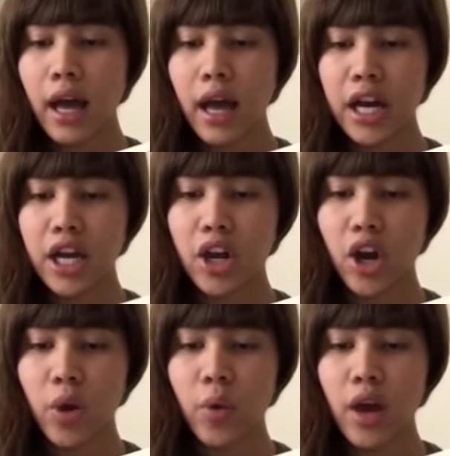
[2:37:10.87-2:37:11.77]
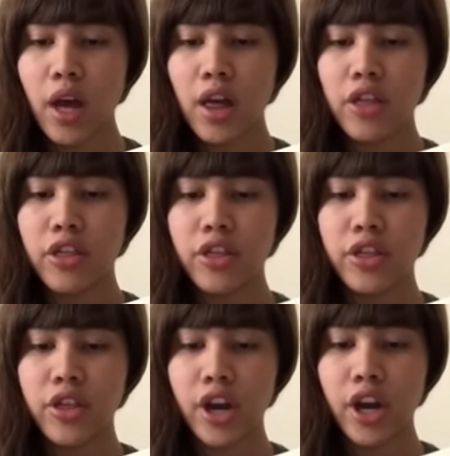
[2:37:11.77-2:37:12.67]
ago,
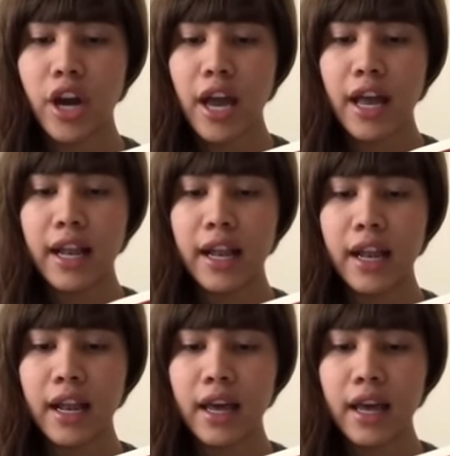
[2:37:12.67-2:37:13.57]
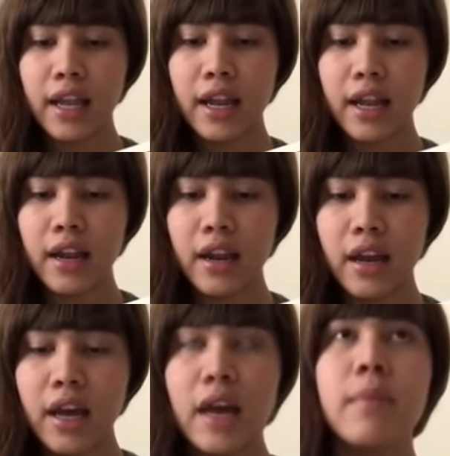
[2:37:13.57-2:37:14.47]

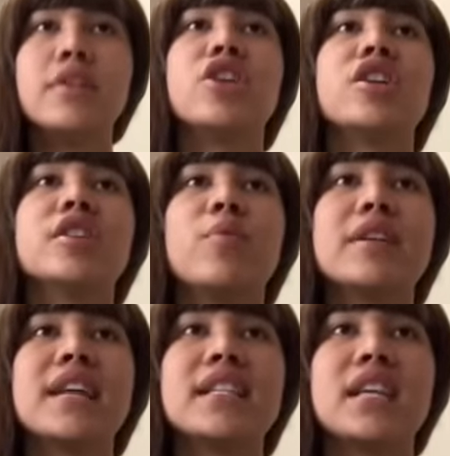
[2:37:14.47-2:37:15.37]
Miss Johnson, what does that